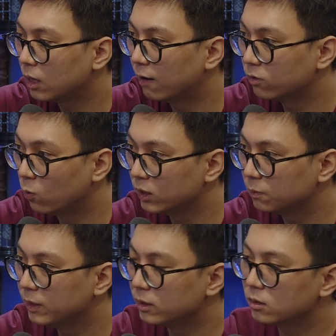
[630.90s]
After 1
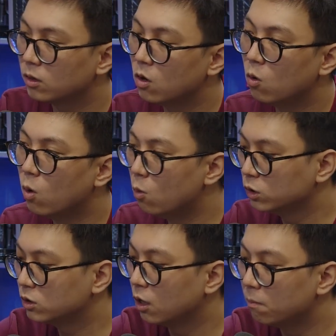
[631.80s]
split, what
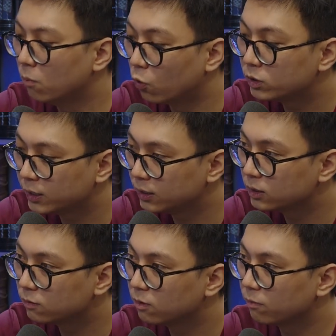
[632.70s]
would stop
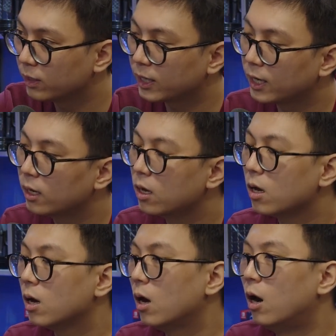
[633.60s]
Mortius from thinking,
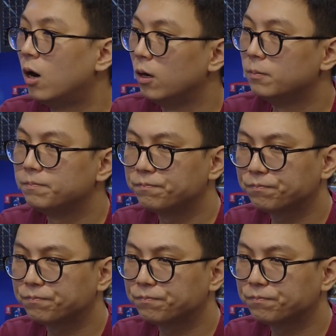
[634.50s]
oh,